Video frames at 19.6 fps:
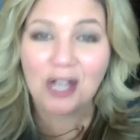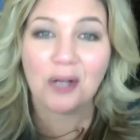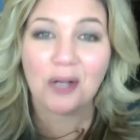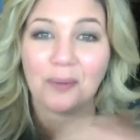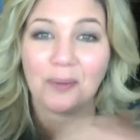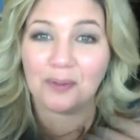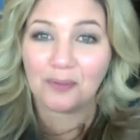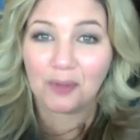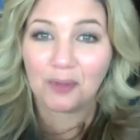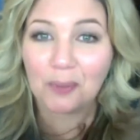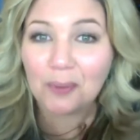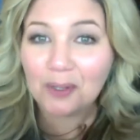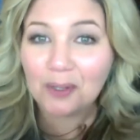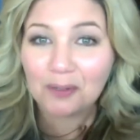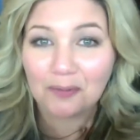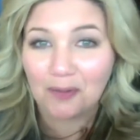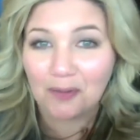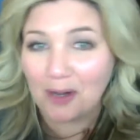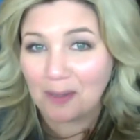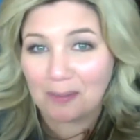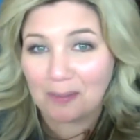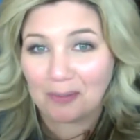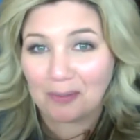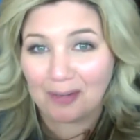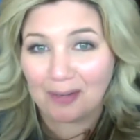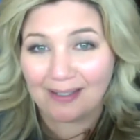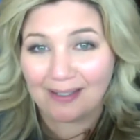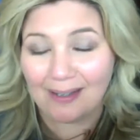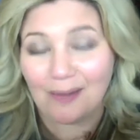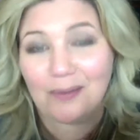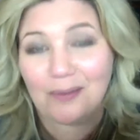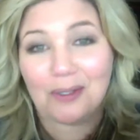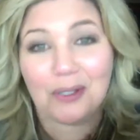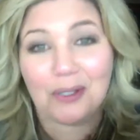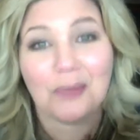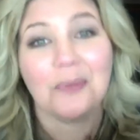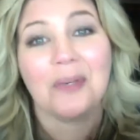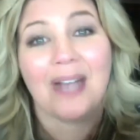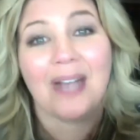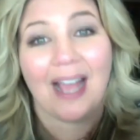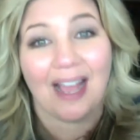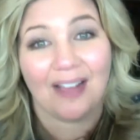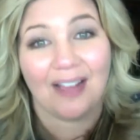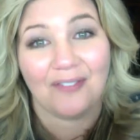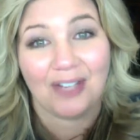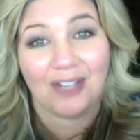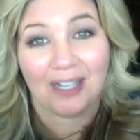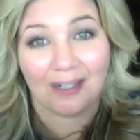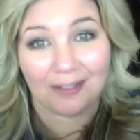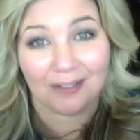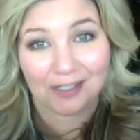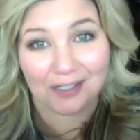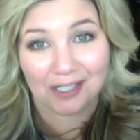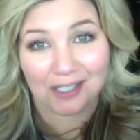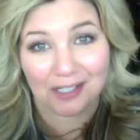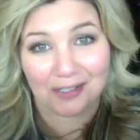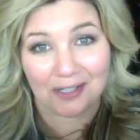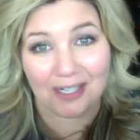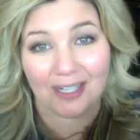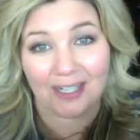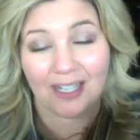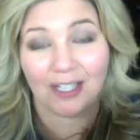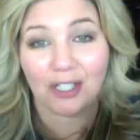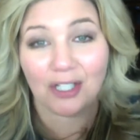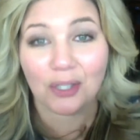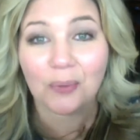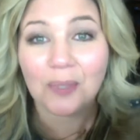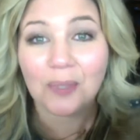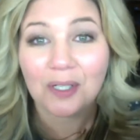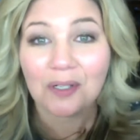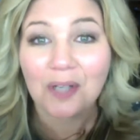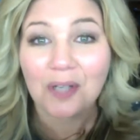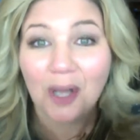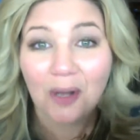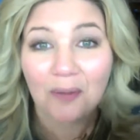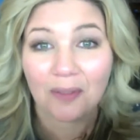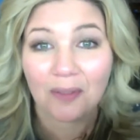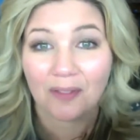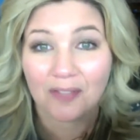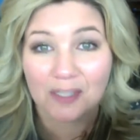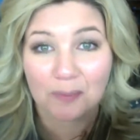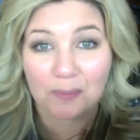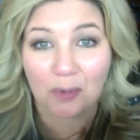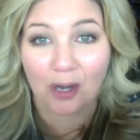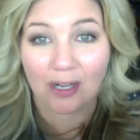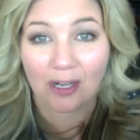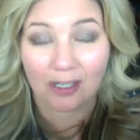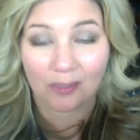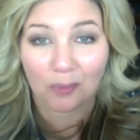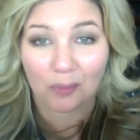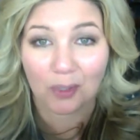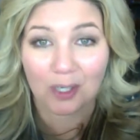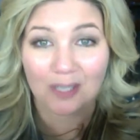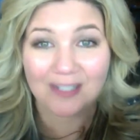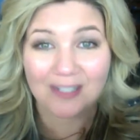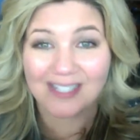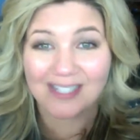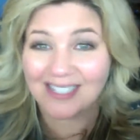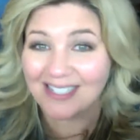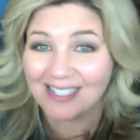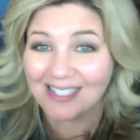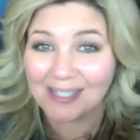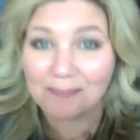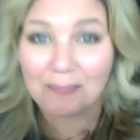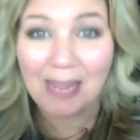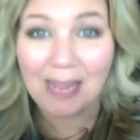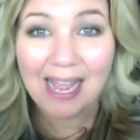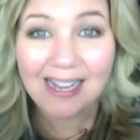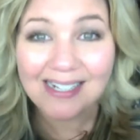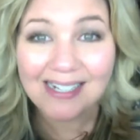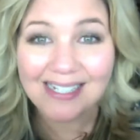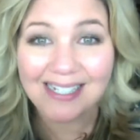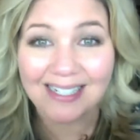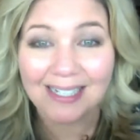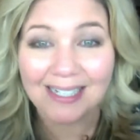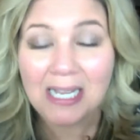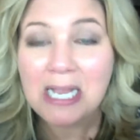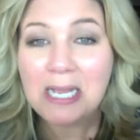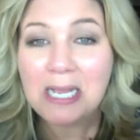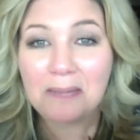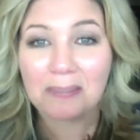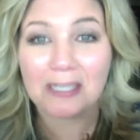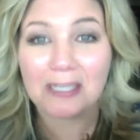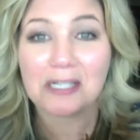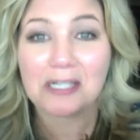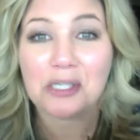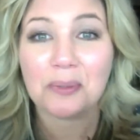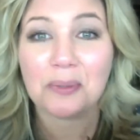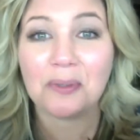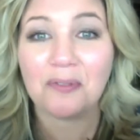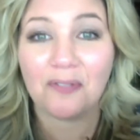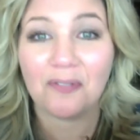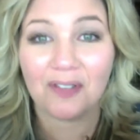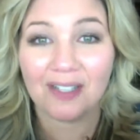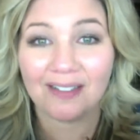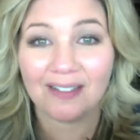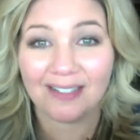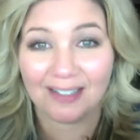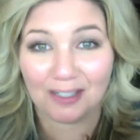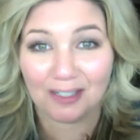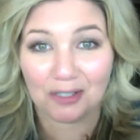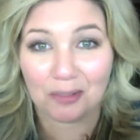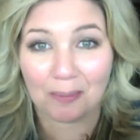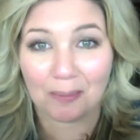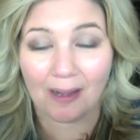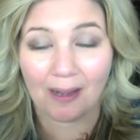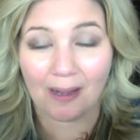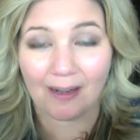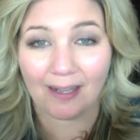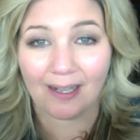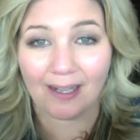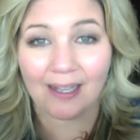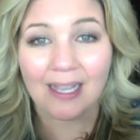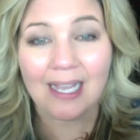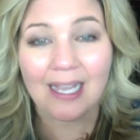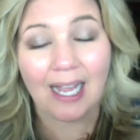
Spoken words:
Well, if you were in front of me right now, you would have an energy drink, and you would know that this product works and it's impacting, because you would feel it in your body.